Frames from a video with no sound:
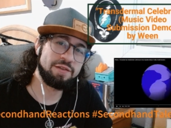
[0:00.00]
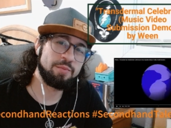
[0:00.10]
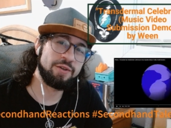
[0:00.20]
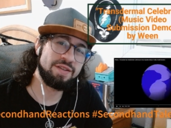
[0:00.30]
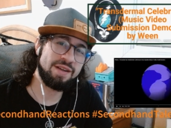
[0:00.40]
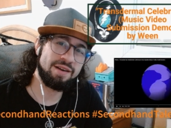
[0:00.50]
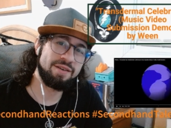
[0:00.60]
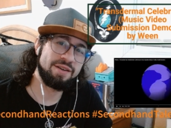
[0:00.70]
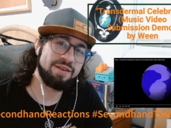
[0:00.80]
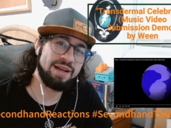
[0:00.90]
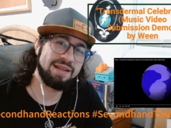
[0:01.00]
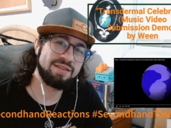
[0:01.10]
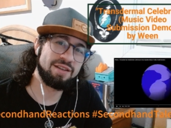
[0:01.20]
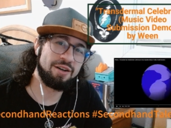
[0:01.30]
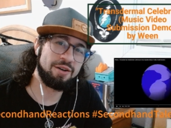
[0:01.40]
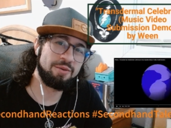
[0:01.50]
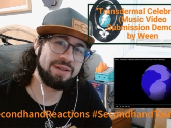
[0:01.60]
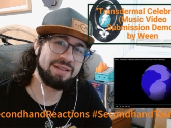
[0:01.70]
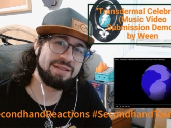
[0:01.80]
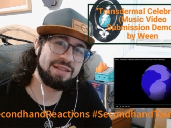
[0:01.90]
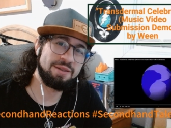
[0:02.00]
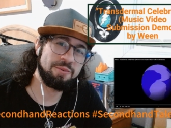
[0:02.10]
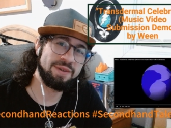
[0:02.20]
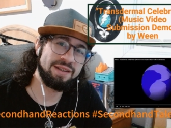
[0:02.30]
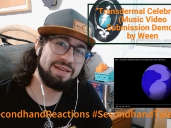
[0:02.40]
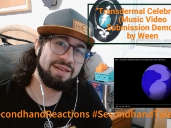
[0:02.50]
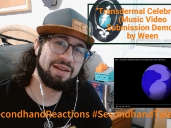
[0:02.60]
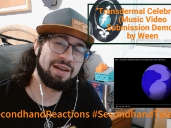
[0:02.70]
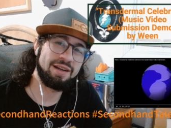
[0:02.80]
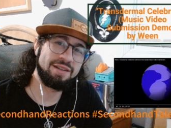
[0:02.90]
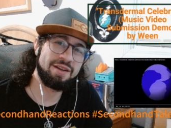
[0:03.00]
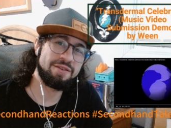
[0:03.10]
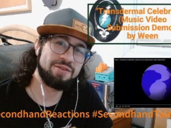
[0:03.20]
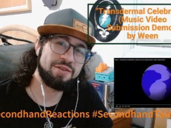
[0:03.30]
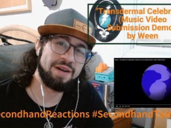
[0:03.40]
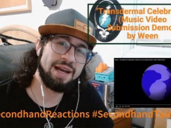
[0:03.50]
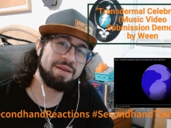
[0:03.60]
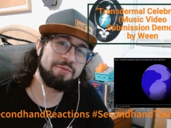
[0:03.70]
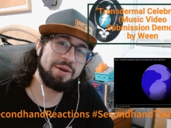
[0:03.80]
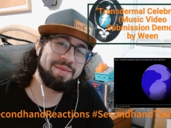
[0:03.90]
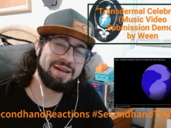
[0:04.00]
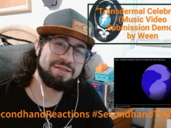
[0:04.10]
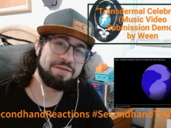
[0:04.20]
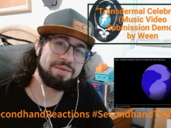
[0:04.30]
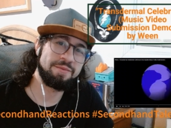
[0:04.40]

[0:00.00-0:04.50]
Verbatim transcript: It's your boy Steiner here, as always, here with uh, another track remastered,